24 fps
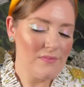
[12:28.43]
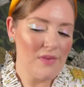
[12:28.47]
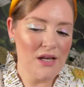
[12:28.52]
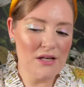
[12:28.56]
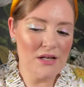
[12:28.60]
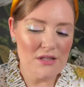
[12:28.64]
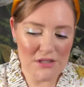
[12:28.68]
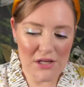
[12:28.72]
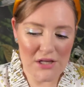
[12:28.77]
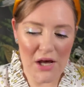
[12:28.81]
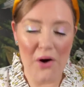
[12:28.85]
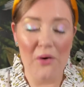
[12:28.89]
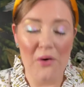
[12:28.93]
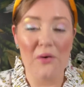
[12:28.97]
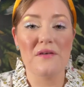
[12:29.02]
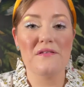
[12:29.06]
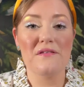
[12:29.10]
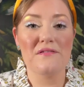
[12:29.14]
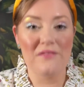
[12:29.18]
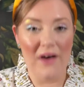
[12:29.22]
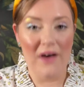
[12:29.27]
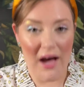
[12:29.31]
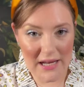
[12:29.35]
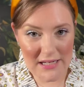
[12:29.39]
So,
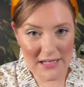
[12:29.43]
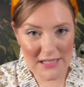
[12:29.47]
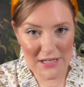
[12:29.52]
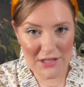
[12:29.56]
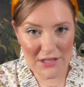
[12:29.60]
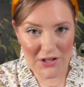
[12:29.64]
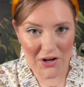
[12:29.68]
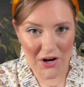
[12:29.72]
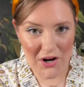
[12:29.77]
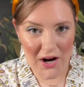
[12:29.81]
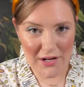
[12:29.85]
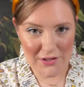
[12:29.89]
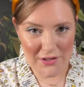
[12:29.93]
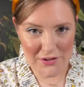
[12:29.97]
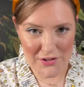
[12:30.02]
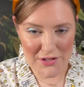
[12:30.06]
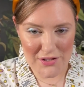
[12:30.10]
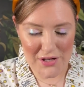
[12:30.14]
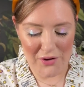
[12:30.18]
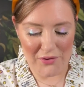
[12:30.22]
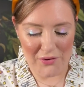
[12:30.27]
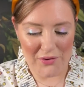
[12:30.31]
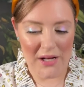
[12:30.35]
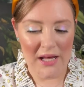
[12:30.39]
finding your
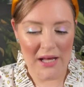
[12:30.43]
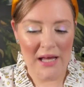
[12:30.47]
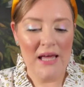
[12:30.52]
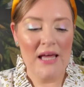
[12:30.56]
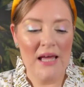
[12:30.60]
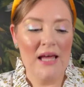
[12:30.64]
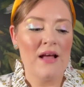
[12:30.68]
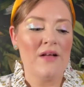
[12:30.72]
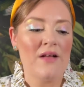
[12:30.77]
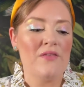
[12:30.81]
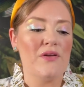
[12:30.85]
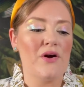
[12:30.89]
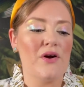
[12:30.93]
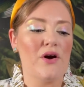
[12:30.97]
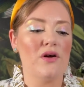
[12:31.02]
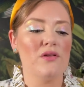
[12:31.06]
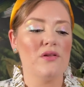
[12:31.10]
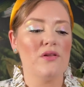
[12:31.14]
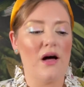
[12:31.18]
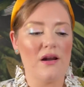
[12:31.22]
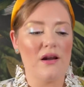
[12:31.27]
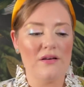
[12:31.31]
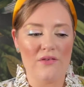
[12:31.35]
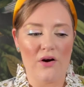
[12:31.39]
undertone. There are a
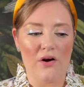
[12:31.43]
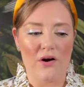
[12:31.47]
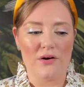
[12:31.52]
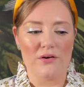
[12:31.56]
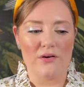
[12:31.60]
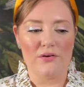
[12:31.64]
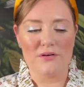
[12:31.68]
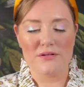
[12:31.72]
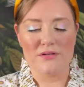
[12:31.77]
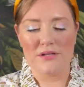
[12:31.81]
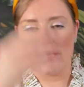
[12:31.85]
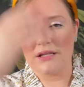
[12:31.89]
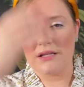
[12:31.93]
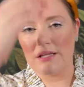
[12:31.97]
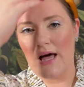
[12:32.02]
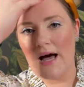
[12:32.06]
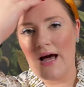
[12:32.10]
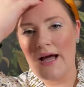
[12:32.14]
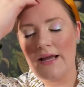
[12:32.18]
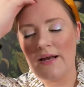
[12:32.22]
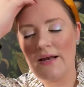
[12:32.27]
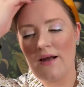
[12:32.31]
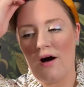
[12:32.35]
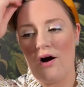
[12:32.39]
lot of articles
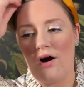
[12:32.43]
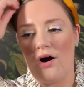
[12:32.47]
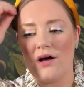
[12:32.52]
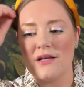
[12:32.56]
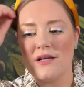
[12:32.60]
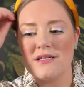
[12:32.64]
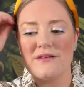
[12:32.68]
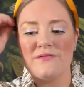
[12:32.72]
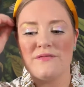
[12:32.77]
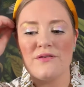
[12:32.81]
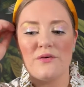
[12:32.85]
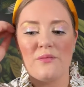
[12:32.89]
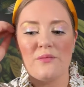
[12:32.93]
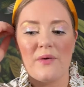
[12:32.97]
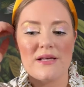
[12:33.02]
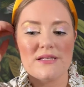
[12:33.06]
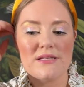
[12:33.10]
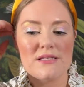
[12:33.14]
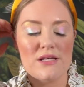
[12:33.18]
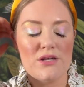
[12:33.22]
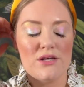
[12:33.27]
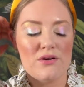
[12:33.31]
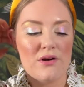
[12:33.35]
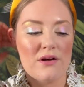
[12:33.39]
online on different ways
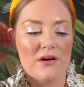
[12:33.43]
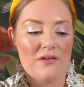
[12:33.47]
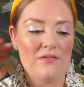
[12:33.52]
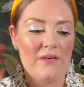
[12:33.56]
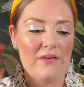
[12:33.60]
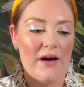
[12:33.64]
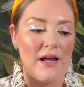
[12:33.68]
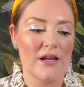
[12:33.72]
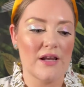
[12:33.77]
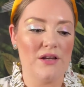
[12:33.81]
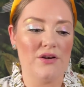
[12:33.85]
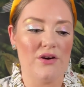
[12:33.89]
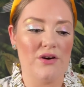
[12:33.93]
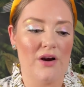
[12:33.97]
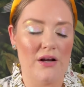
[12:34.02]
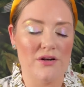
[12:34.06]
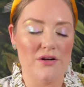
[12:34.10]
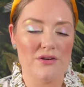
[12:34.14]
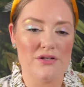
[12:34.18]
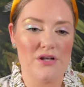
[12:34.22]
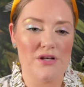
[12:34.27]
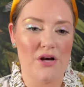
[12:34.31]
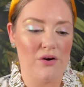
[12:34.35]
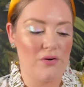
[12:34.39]
that you can find your
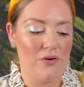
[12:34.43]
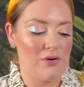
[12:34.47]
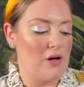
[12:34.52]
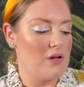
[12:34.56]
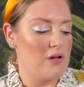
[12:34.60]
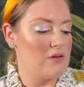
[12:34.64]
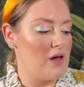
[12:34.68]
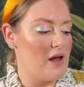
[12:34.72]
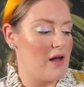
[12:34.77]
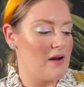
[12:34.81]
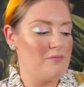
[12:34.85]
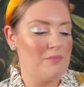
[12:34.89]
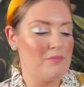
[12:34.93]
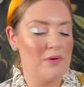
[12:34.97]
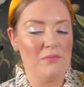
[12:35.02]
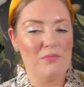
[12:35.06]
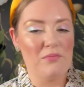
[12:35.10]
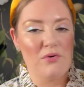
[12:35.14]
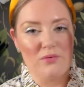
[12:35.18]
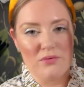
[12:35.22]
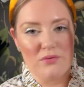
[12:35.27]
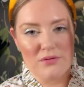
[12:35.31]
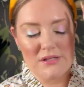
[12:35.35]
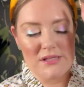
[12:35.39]
undertone. A lot of
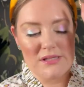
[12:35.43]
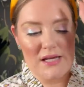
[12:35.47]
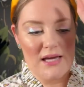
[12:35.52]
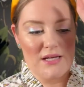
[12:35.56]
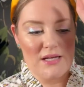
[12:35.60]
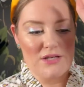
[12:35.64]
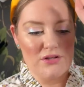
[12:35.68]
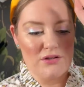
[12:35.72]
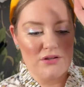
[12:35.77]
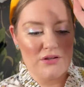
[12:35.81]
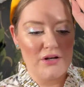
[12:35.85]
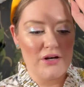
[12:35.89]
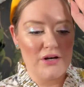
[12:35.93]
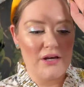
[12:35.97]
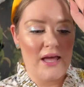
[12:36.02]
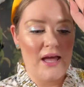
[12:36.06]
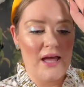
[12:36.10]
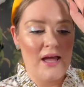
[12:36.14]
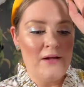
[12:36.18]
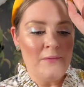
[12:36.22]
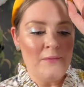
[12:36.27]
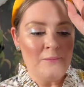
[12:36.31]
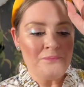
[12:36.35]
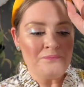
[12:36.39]
people will say to look
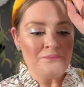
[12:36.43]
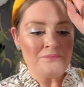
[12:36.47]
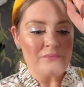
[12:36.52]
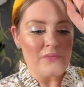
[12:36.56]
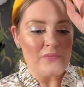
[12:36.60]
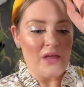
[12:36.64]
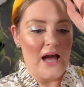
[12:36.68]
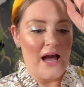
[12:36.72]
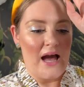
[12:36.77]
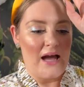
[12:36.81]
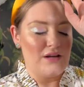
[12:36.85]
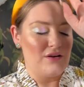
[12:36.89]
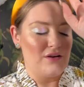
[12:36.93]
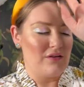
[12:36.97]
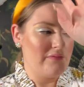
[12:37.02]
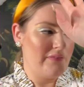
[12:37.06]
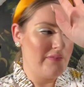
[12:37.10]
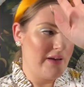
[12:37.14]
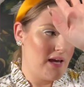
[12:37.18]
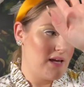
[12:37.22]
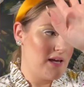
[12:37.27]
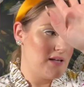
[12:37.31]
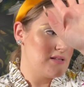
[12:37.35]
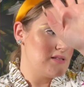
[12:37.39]
at your
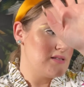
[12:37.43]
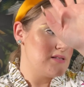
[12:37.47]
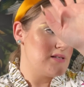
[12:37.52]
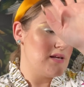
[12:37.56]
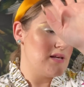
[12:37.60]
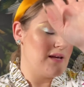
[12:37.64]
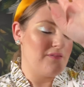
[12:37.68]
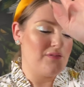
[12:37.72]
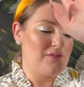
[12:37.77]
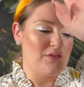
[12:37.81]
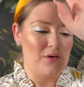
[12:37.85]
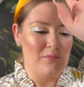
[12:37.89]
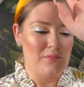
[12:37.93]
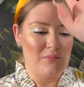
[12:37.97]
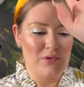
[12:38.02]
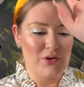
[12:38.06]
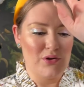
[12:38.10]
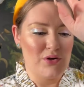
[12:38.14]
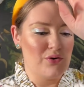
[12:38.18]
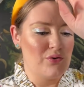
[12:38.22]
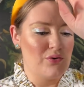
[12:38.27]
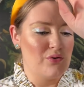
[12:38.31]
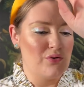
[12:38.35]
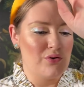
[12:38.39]
veins, if they're
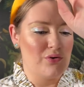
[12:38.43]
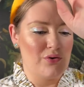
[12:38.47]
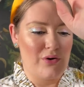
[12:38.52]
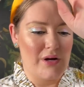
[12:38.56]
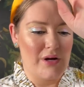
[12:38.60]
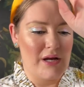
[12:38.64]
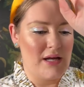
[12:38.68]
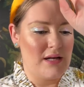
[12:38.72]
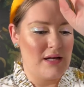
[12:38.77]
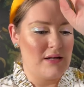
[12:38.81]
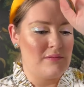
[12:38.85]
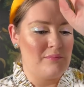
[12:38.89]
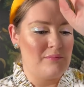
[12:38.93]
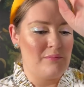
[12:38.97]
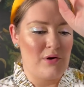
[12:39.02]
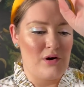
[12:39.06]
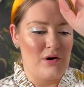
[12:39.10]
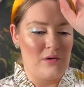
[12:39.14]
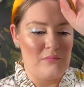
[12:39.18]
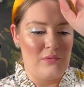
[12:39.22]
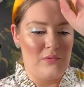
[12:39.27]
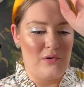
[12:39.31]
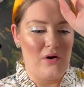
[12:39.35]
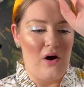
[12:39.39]
blue, green,
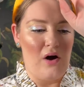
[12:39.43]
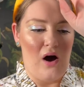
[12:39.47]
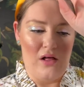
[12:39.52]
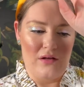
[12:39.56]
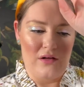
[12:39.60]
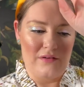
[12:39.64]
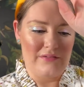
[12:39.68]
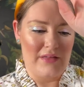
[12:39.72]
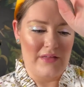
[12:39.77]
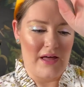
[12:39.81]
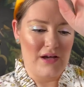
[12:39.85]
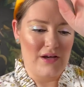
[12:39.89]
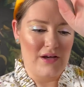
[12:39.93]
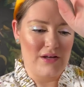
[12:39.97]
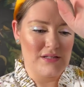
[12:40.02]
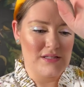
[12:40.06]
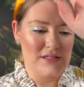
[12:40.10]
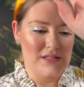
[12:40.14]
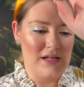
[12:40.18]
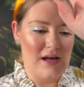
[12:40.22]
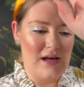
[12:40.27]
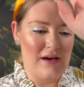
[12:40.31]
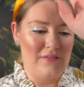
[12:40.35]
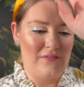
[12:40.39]
purple, all of that good
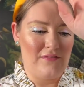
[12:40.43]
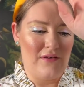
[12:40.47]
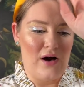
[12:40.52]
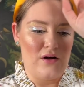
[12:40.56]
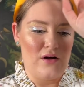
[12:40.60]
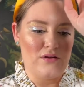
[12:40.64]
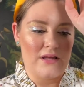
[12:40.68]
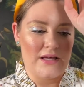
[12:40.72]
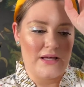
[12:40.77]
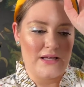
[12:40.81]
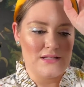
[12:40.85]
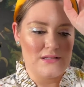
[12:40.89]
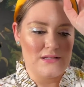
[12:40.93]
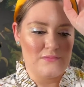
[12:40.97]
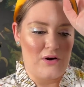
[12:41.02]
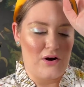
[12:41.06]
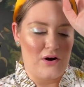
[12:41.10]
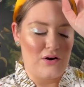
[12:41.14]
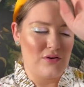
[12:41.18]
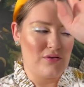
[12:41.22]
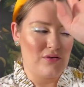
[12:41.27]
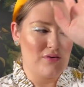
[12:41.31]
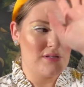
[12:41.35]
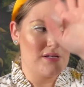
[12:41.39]
stuff. I'll link some
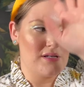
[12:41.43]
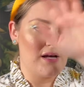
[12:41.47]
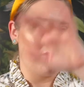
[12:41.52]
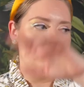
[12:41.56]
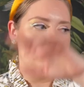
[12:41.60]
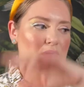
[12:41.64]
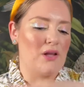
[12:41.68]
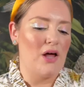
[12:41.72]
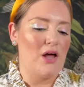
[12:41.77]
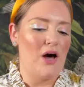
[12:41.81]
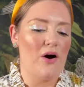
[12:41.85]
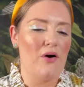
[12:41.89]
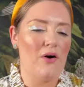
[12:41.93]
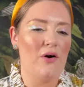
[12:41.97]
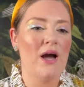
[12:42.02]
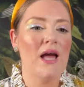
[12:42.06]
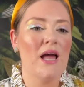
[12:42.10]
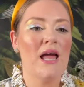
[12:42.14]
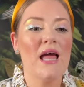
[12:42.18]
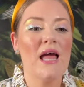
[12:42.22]
articles down below.